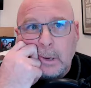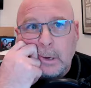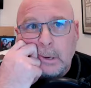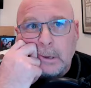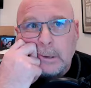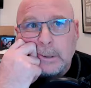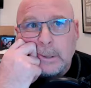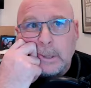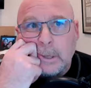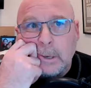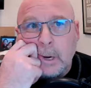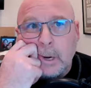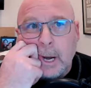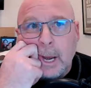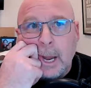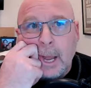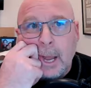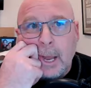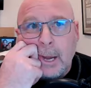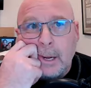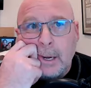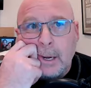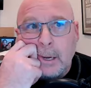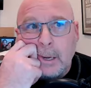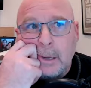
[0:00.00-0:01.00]
is there
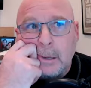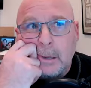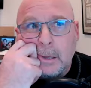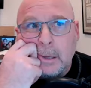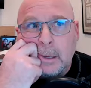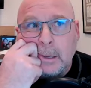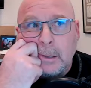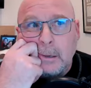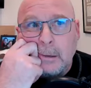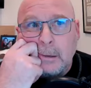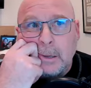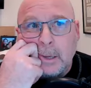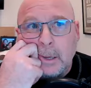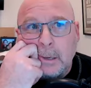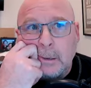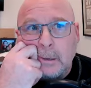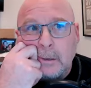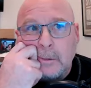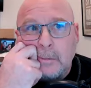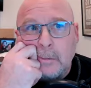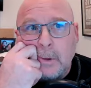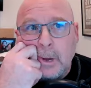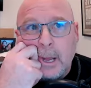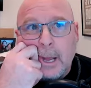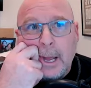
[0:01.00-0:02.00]
anything that
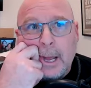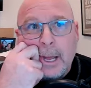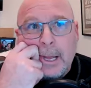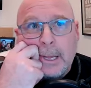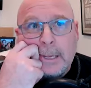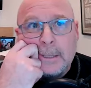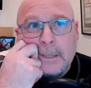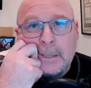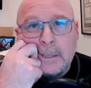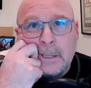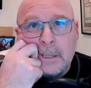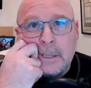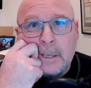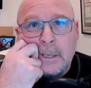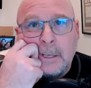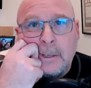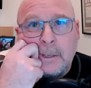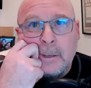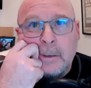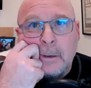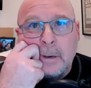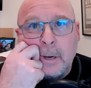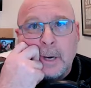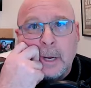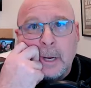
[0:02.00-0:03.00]
you asked in
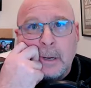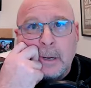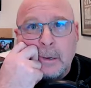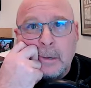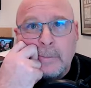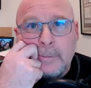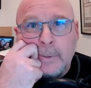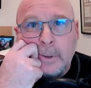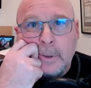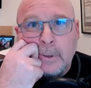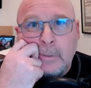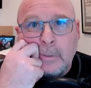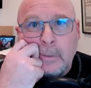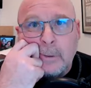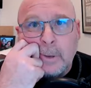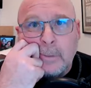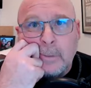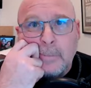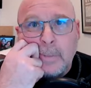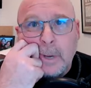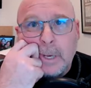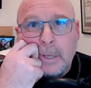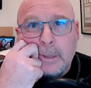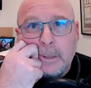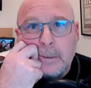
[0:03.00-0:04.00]
your interview that
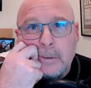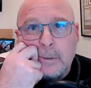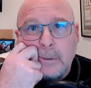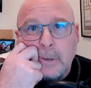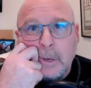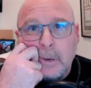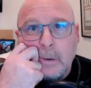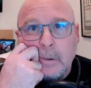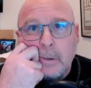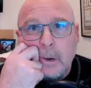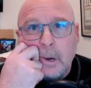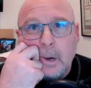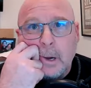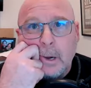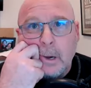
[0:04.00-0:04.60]
makes you go,